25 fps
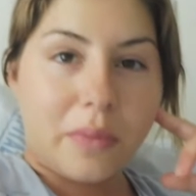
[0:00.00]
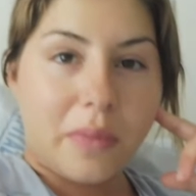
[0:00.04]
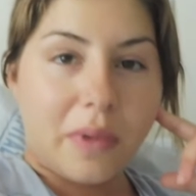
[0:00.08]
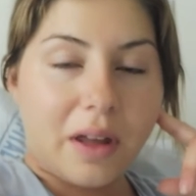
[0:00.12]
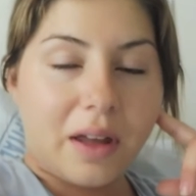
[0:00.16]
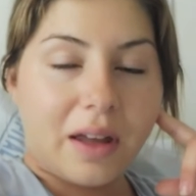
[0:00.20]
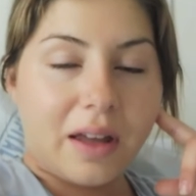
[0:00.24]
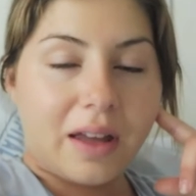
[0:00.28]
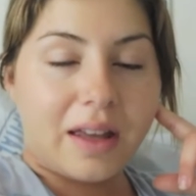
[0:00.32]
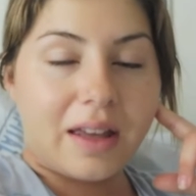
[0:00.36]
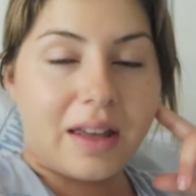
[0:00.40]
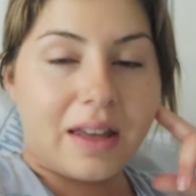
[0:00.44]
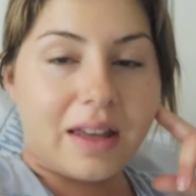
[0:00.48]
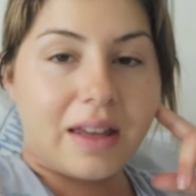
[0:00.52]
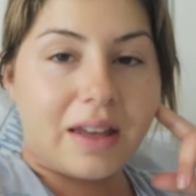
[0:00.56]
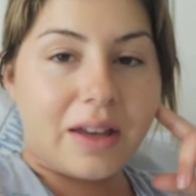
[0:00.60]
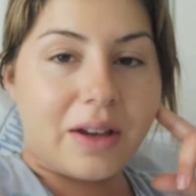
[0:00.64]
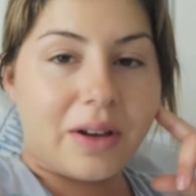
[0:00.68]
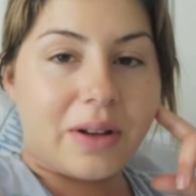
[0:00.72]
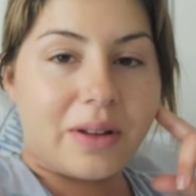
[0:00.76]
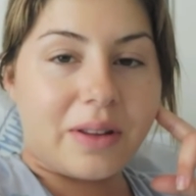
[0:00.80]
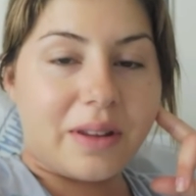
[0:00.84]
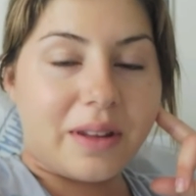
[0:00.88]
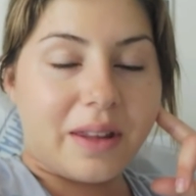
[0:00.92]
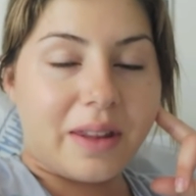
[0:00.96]
I,
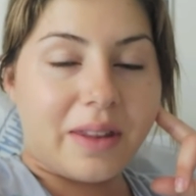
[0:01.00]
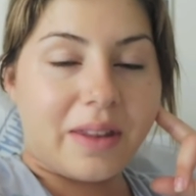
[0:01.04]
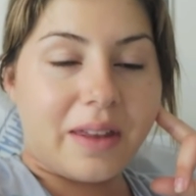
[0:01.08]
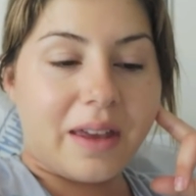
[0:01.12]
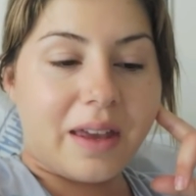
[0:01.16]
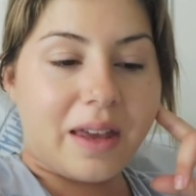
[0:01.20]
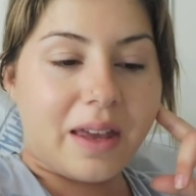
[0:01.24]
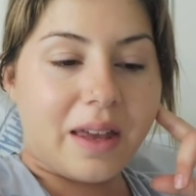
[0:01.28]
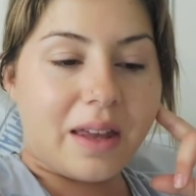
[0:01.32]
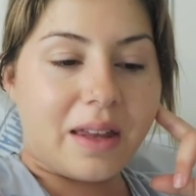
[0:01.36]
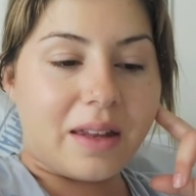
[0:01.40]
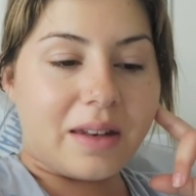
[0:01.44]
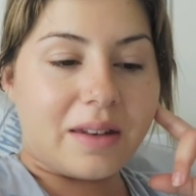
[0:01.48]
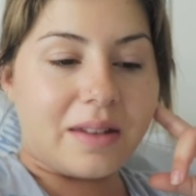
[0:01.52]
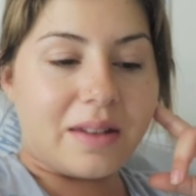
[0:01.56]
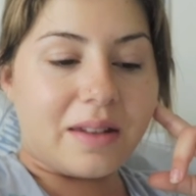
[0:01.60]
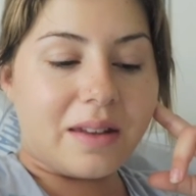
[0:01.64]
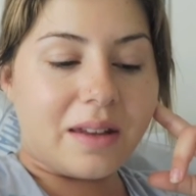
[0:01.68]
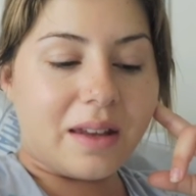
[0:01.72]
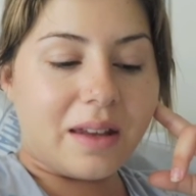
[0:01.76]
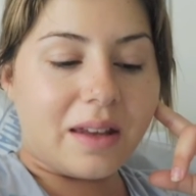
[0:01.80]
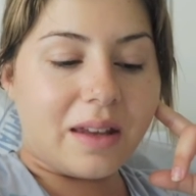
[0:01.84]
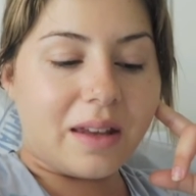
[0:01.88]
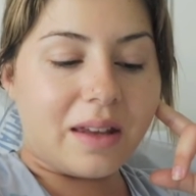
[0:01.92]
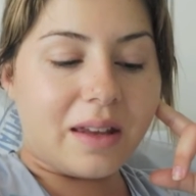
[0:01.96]
on the other hand,
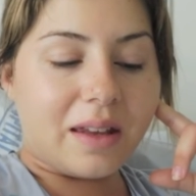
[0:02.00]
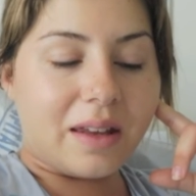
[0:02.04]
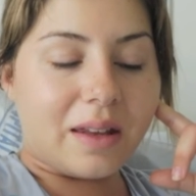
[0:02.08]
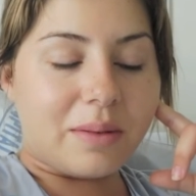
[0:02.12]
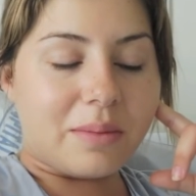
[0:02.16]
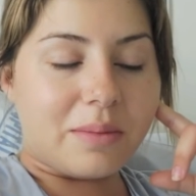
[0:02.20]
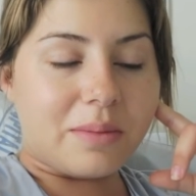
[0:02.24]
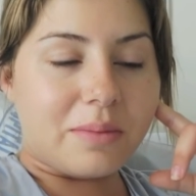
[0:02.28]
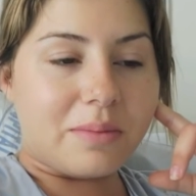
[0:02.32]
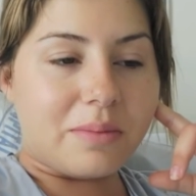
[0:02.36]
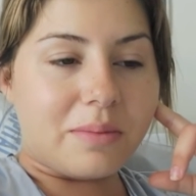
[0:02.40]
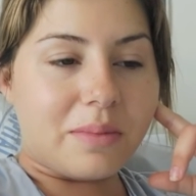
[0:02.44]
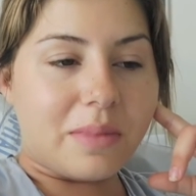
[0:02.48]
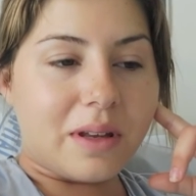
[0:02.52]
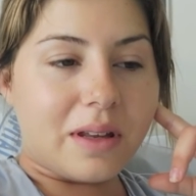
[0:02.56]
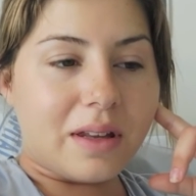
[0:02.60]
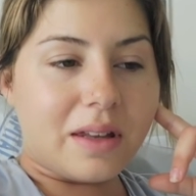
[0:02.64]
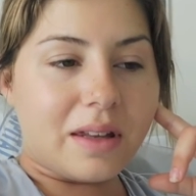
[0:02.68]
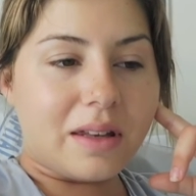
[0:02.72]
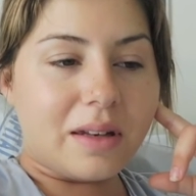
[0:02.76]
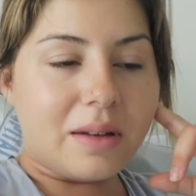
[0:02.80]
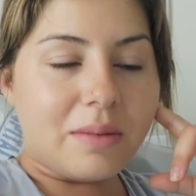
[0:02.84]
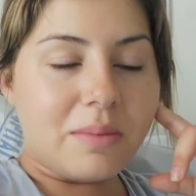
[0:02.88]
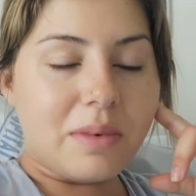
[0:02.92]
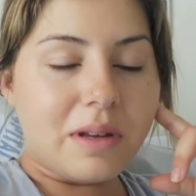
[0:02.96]
am
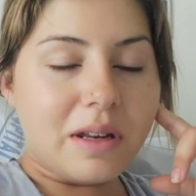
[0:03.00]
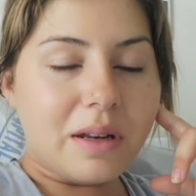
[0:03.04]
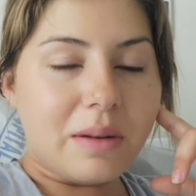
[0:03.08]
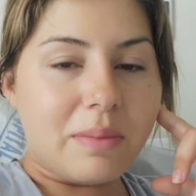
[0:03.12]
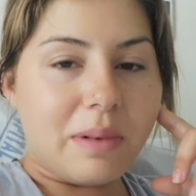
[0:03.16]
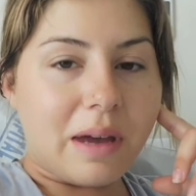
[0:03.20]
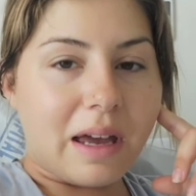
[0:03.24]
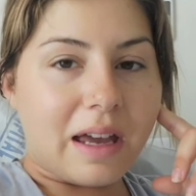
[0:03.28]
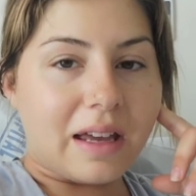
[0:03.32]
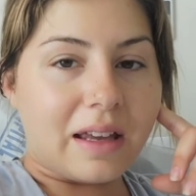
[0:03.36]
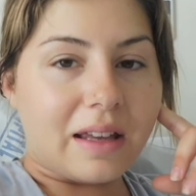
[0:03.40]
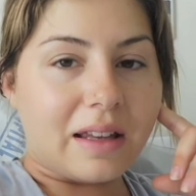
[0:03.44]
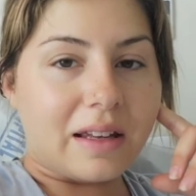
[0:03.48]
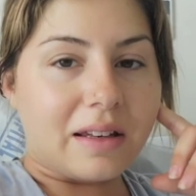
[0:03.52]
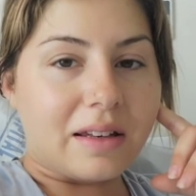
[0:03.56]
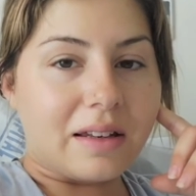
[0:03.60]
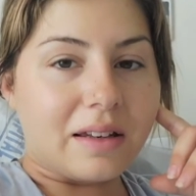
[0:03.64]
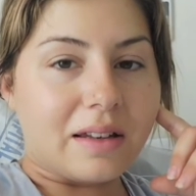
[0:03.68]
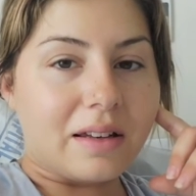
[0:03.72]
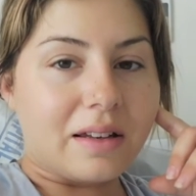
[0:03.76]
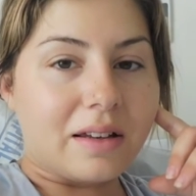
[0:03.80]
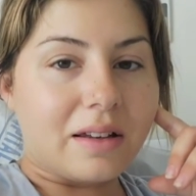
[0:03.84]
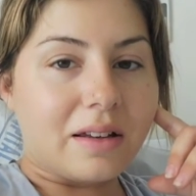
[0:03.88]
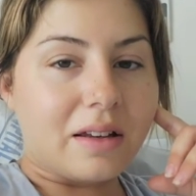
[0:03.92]
in a bit of pain.